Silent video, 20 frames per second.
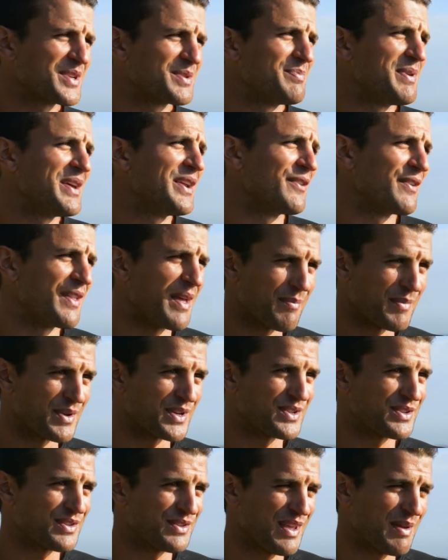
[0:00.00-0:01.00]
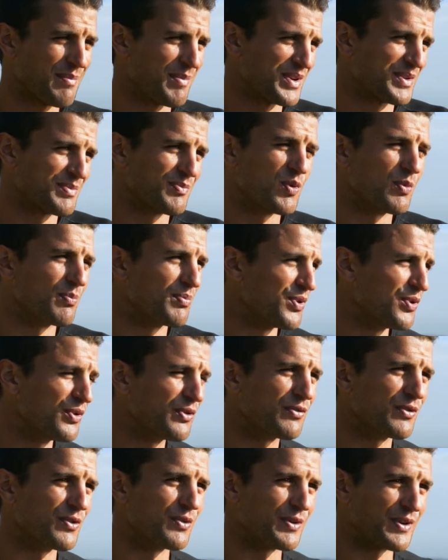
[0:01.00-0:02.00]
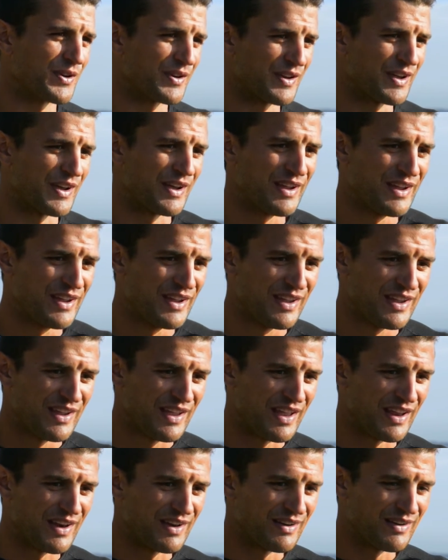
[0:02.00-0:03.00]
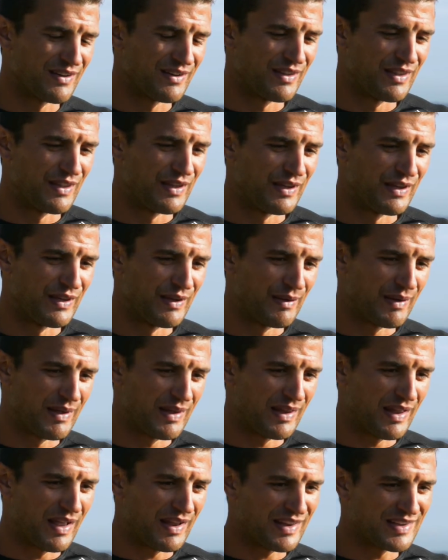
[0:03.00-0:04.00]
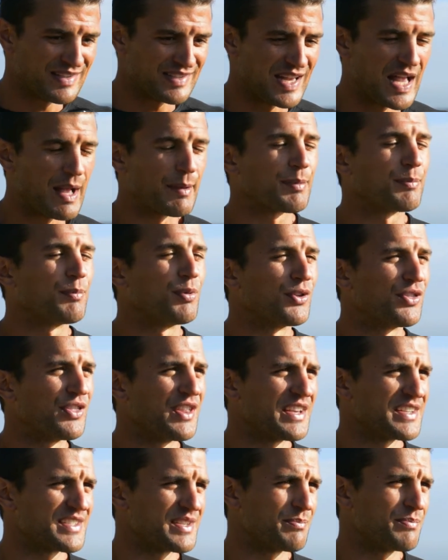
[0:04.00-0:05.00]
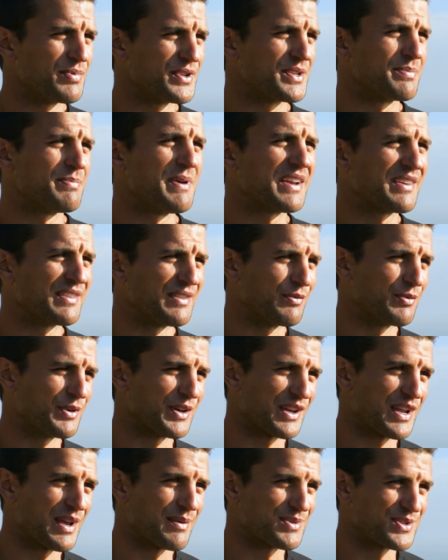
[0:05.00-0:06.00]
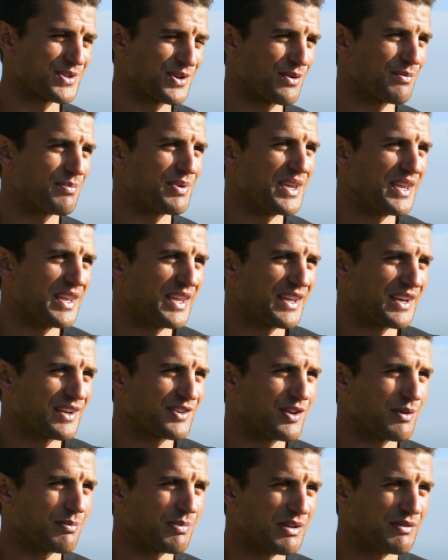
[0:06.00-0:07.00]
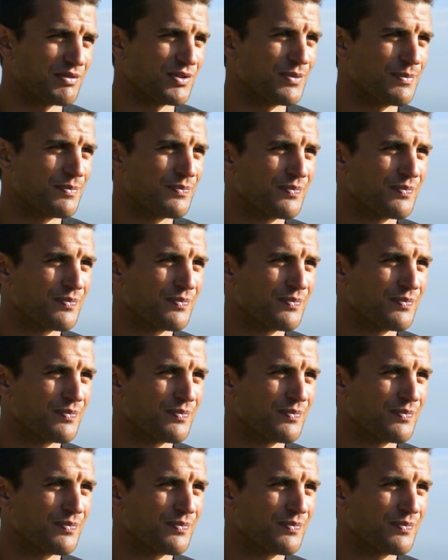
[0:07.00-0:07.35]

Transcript: better, that much more beautiful. And I guess it helps put things in perspective when it comes to competing at a top level.